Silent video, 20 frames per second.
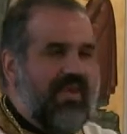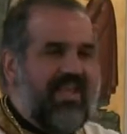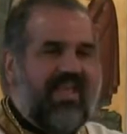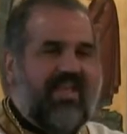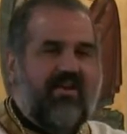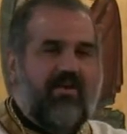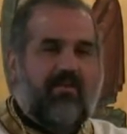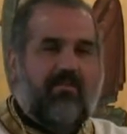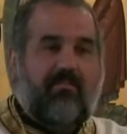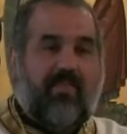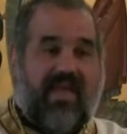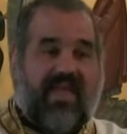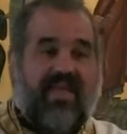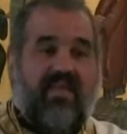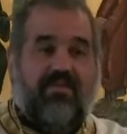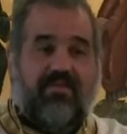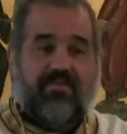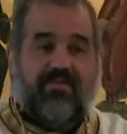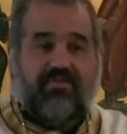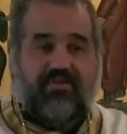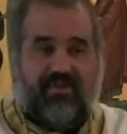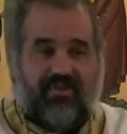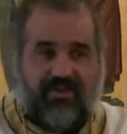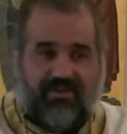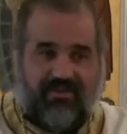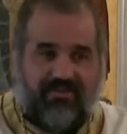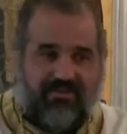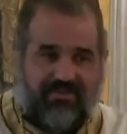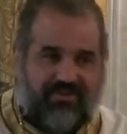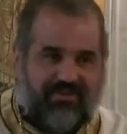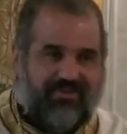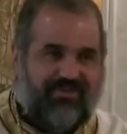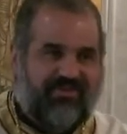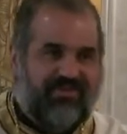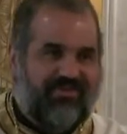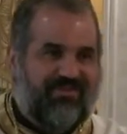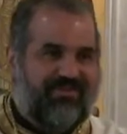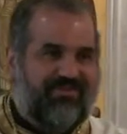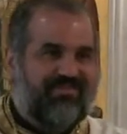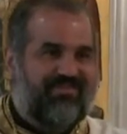We can obey the
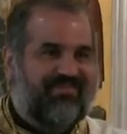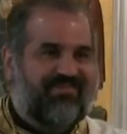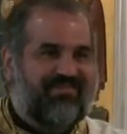church